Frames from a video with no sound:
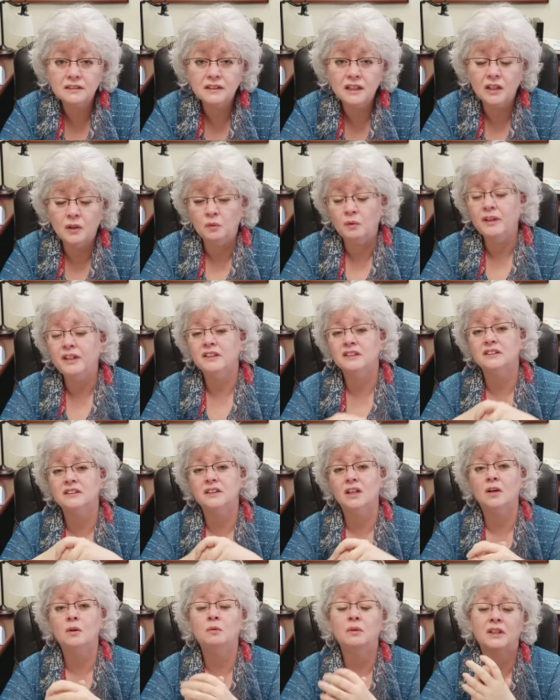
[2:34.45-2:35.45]
I went and
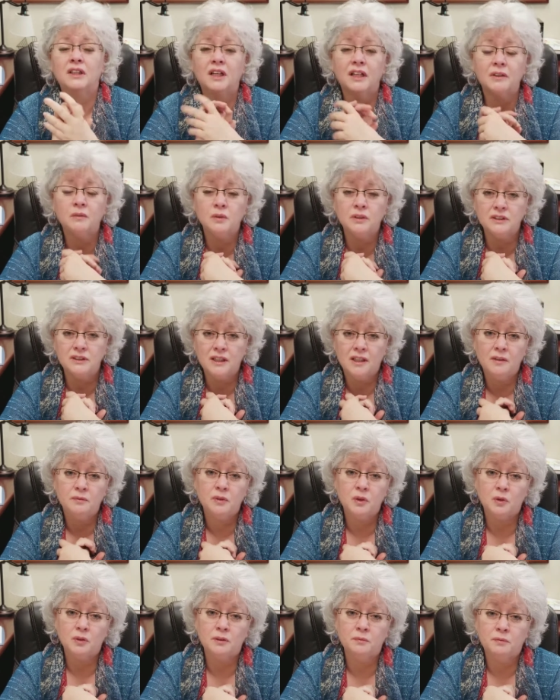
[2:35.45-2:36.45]
saw one guy one time,
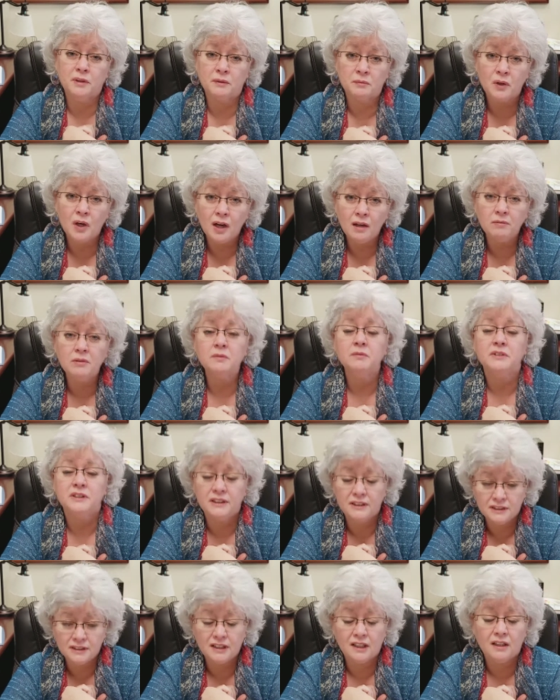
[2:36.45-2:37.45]
told him my problems.
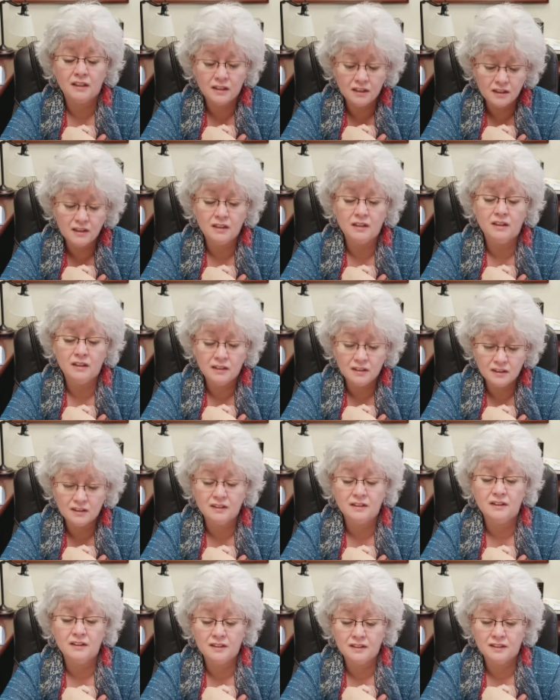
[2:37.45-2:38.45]
He said, uh huh,
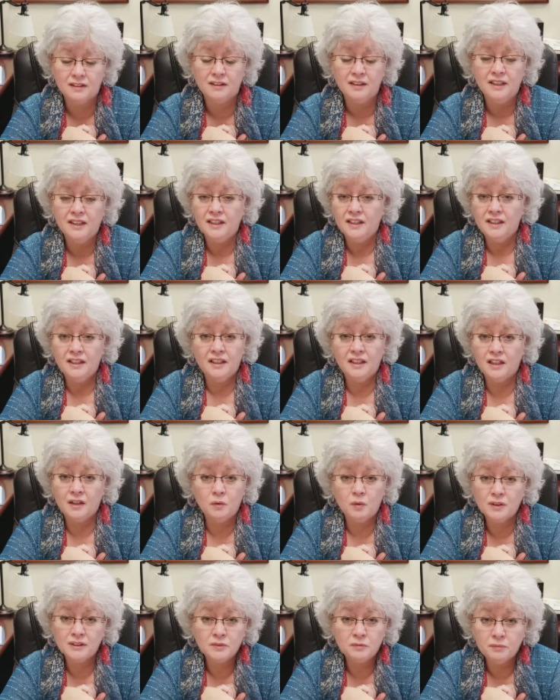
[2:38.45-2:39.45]
uh huh, and I
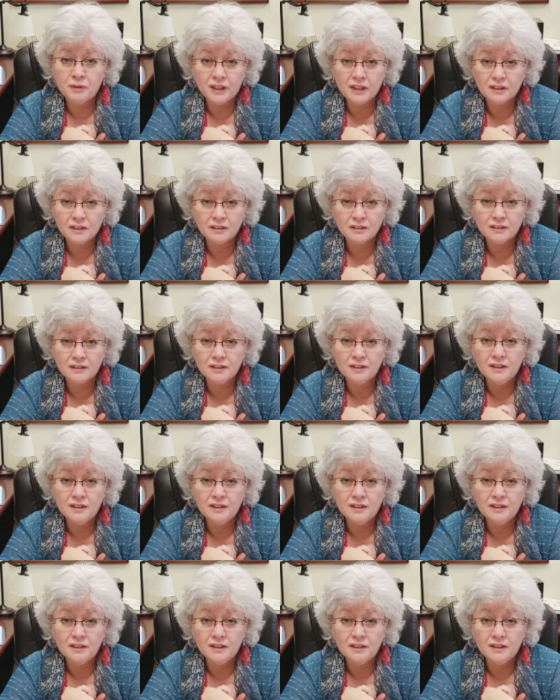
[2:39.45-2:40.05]
wasn't better.